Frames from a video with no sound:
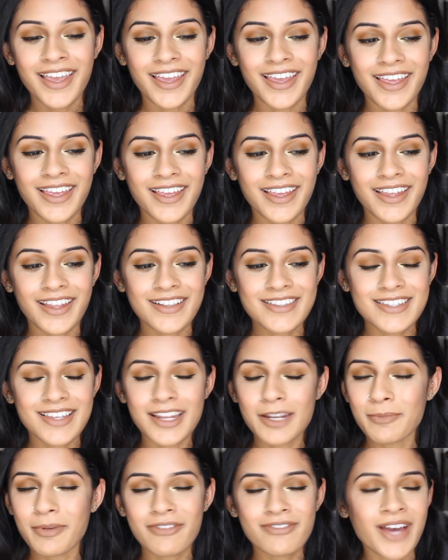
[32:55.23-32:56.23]
It's
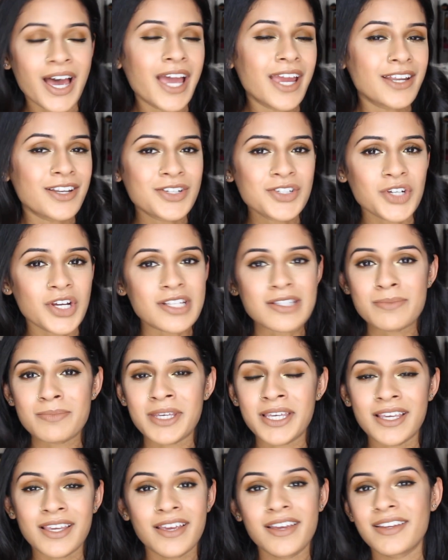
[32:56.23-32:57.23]
gonna be fine. Trust
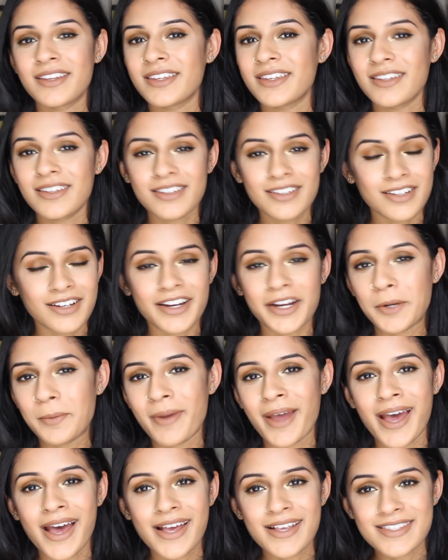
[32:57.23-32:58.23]
me, you're gonna
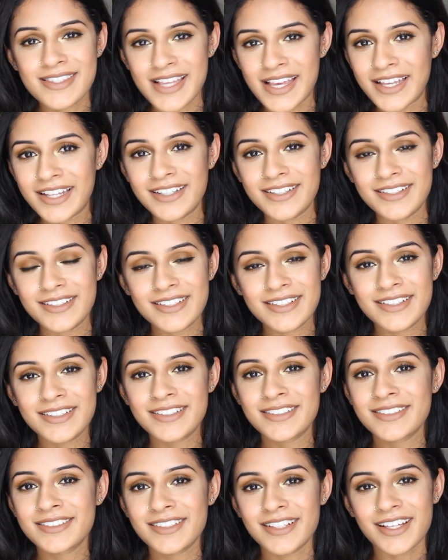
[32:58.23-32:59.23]
pass and
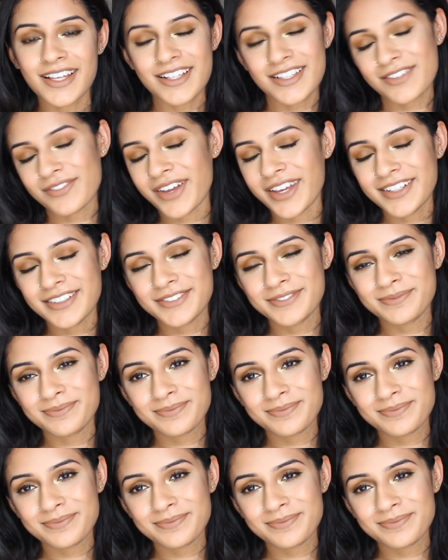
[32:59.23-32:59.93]
it's fine.